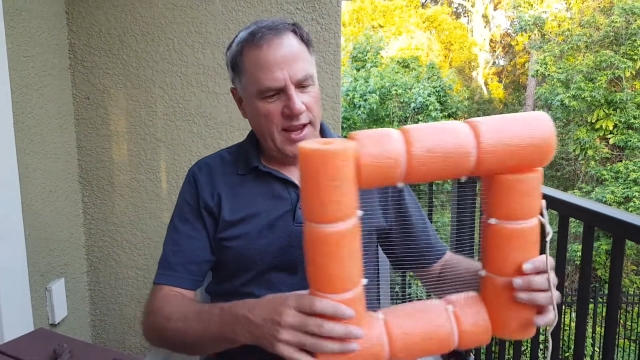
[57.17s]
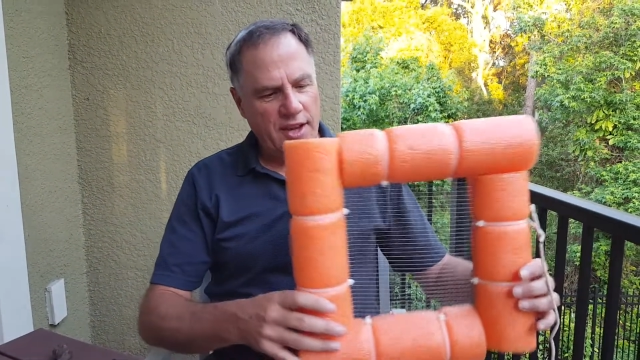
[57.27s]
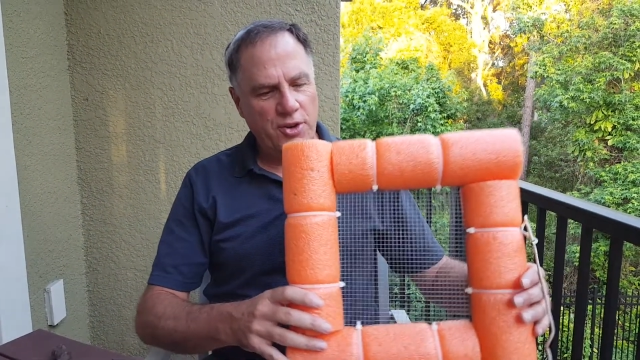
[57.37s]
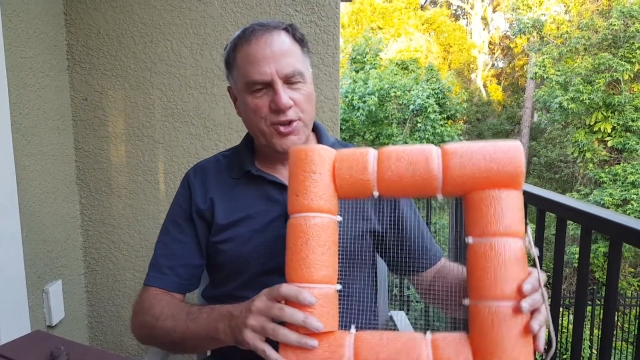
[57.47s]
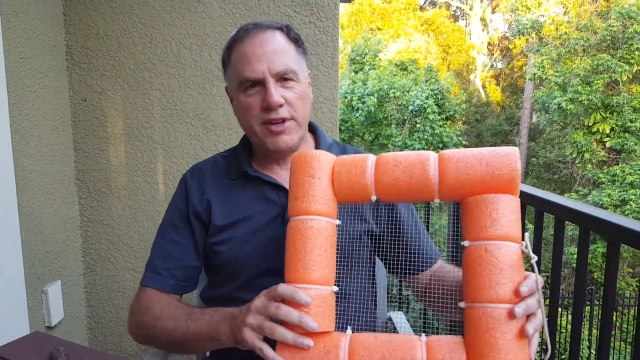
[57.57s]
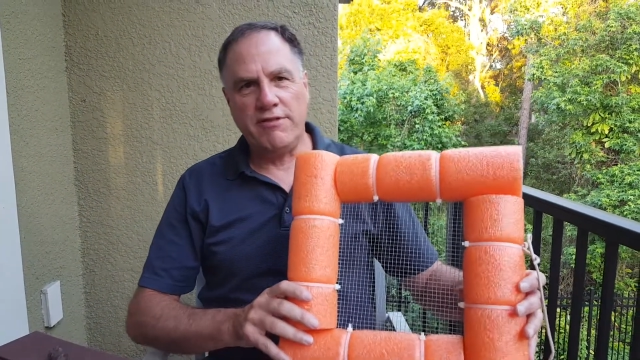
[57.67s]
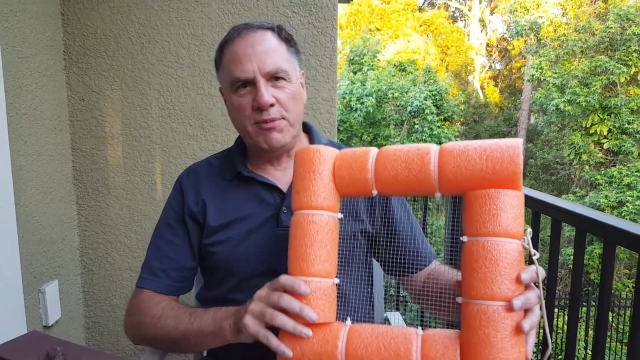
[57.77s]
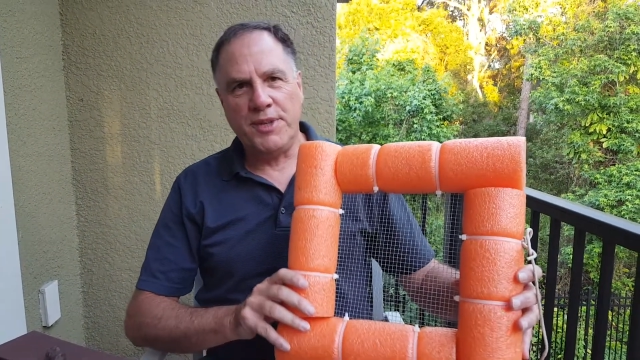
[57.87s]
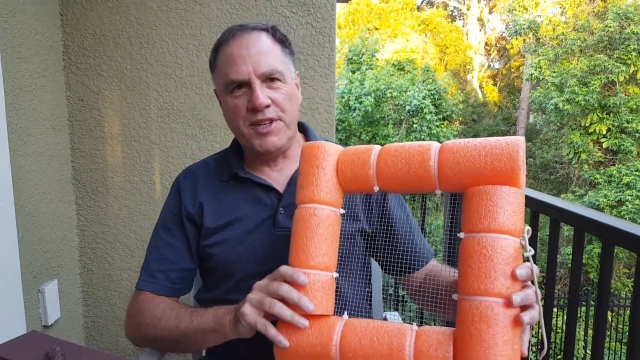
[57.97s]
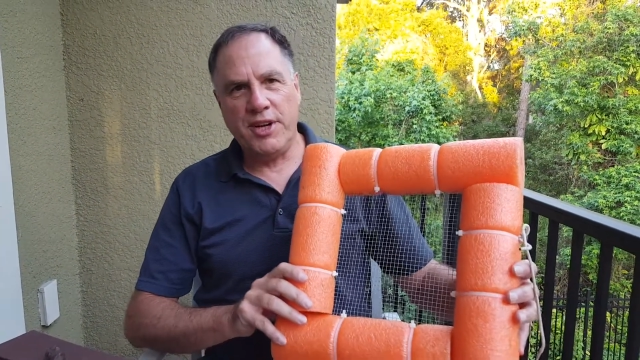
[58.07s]
and you
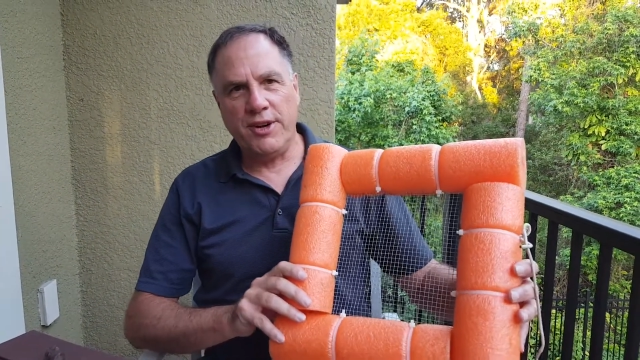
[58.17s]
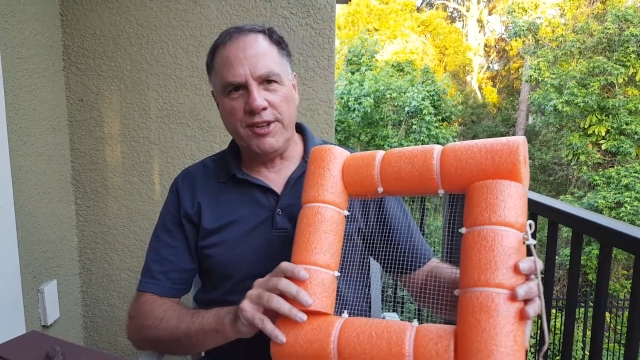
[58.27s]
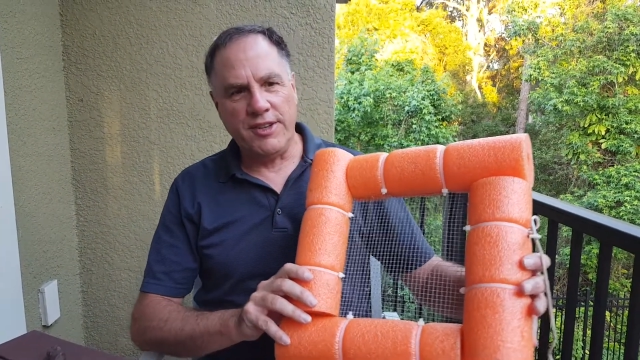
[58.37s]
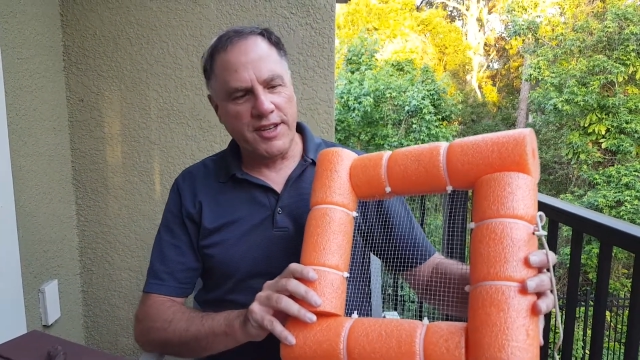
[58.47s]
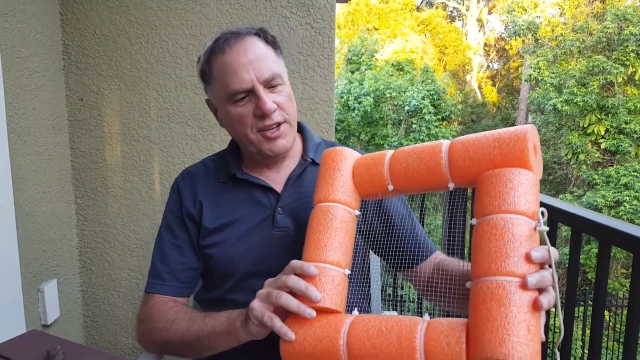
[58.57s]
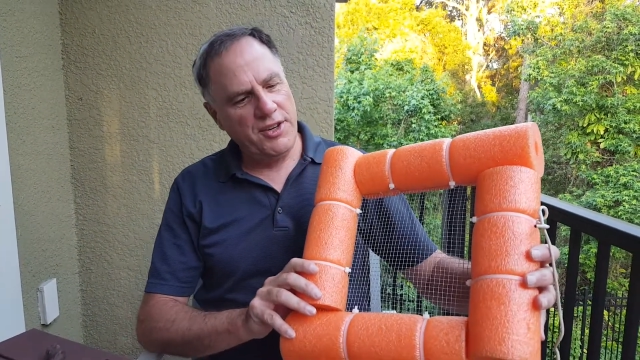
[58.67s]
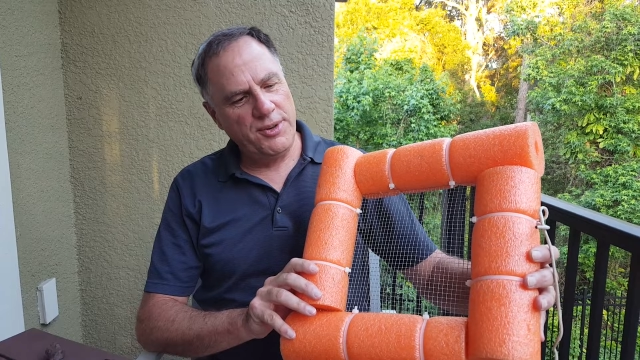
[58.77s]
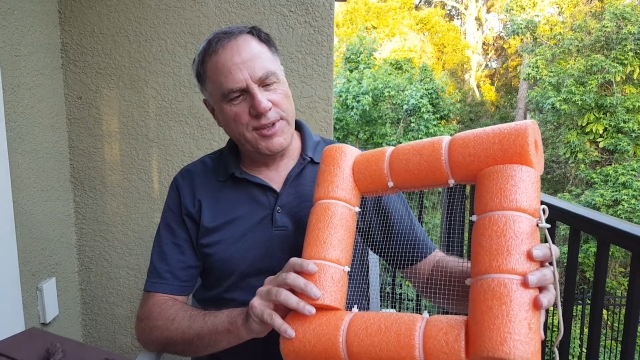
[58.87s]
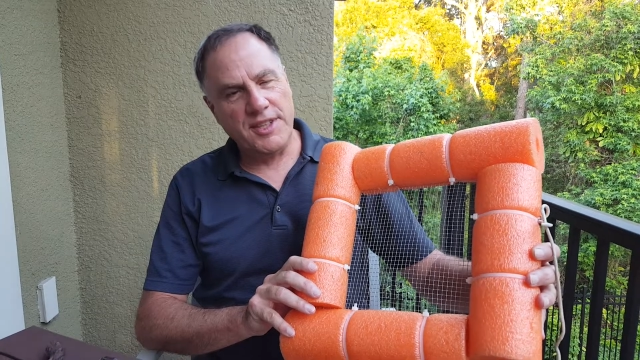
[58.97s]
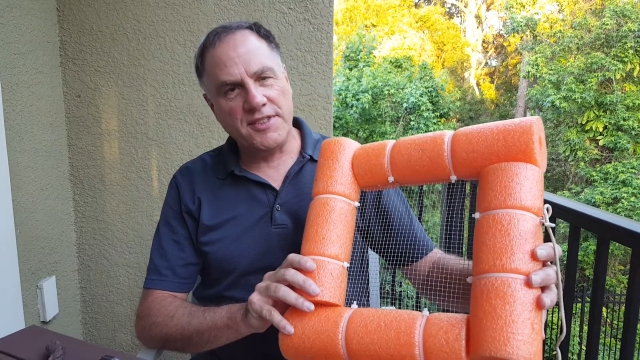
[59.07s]
shovel material
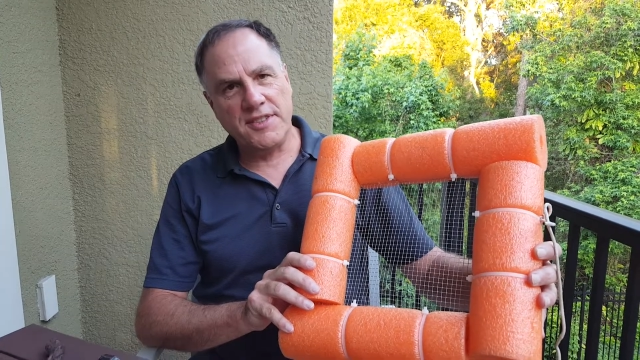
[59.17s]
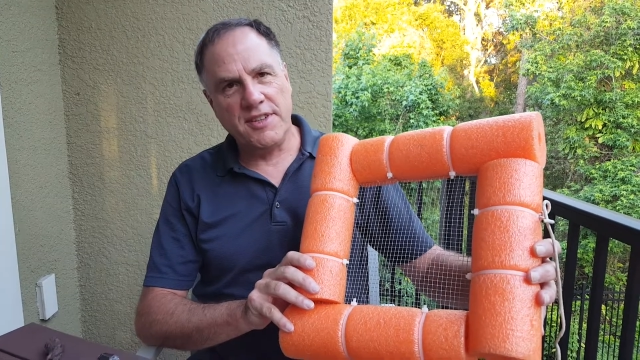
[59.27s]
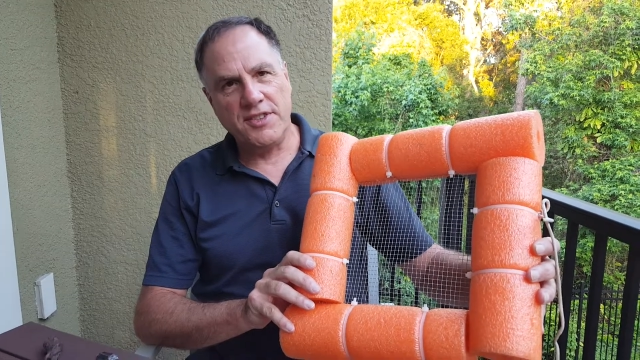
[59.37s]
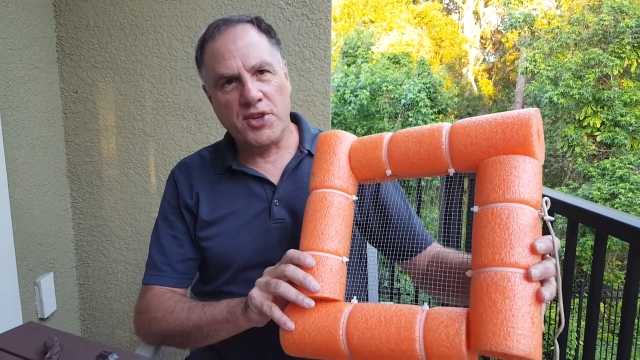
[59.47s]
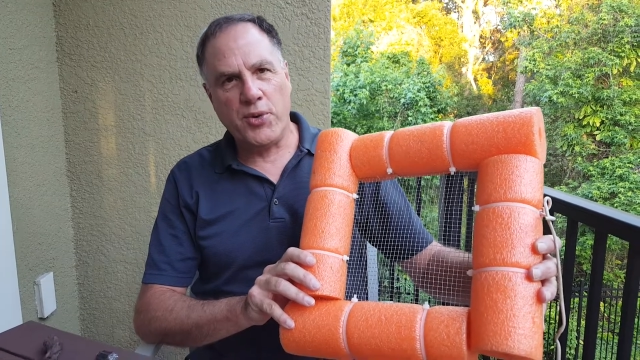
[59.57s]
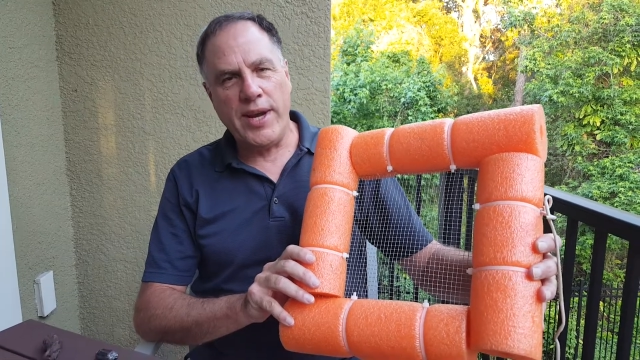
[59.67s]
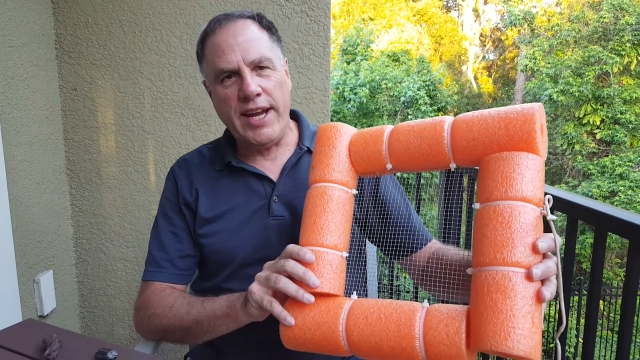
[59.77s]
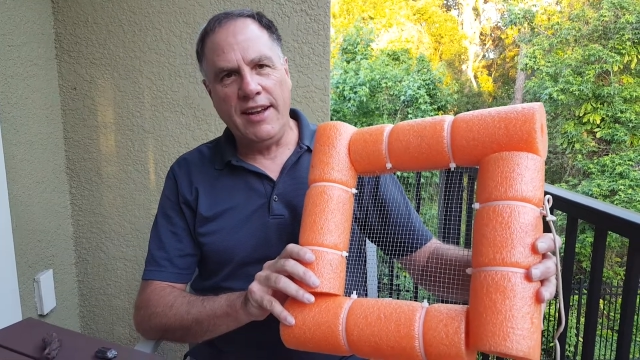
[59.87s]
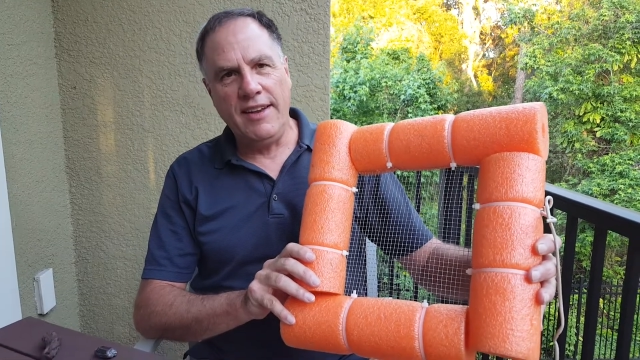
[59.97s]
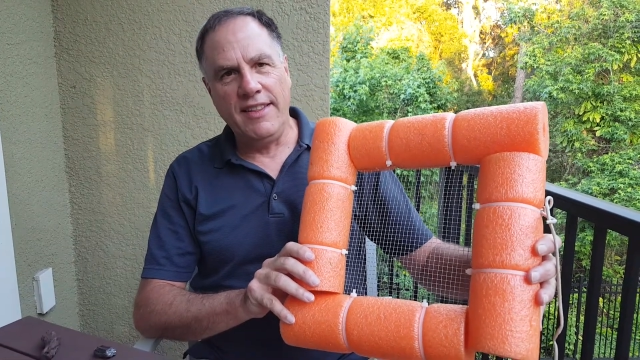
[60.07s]
into this
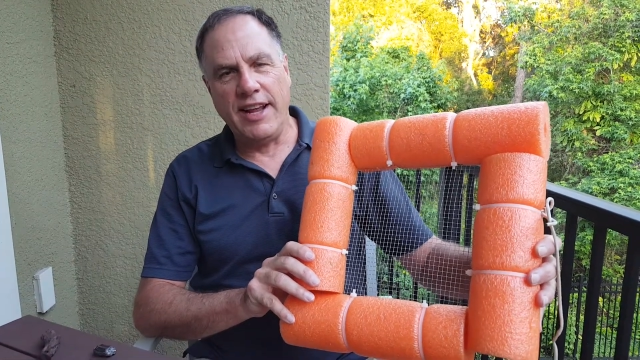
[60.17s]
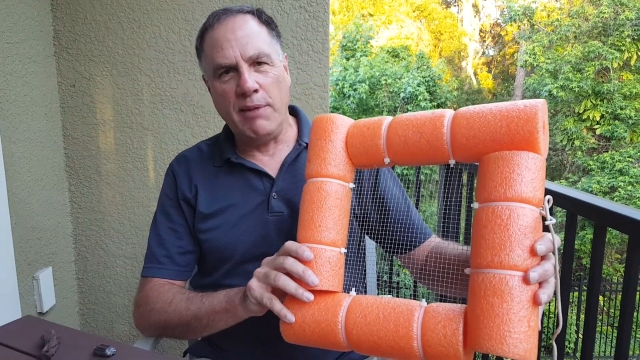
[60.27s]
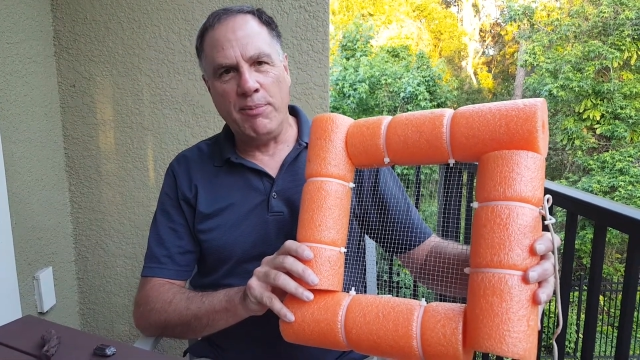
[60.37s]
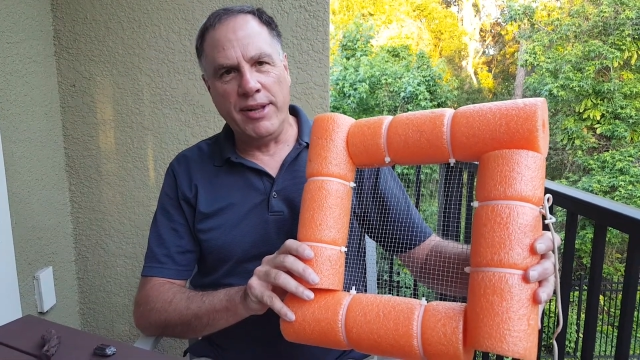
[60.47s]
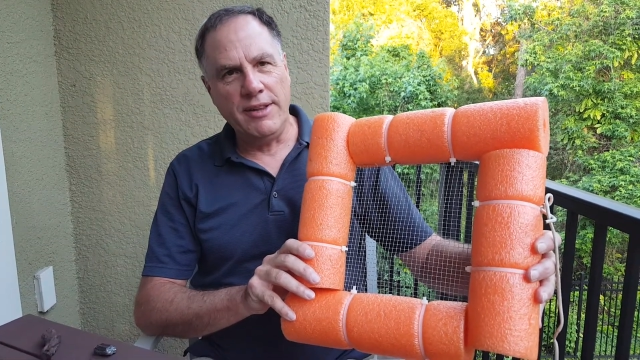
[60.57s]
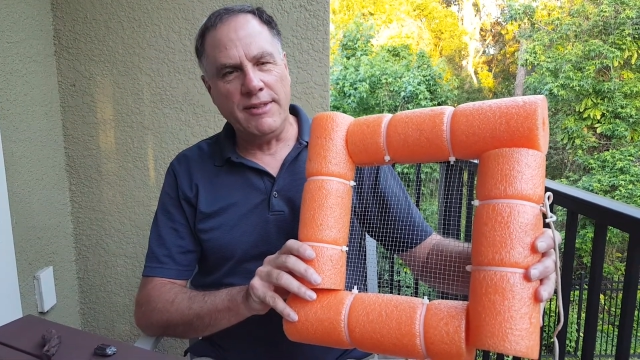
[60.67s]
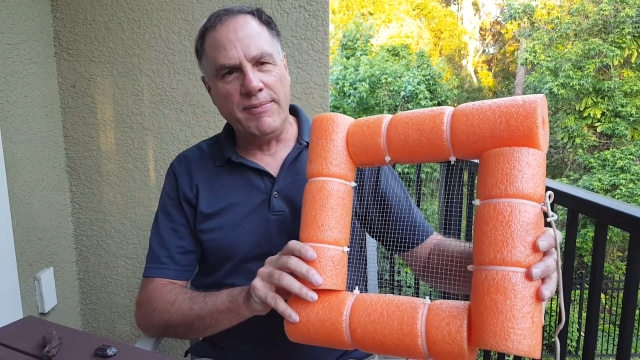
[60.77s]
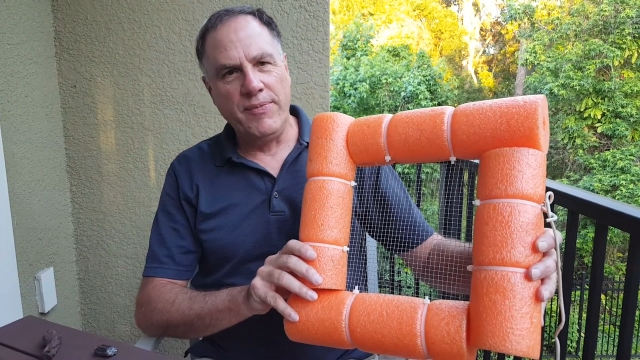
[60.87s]
screen that I built.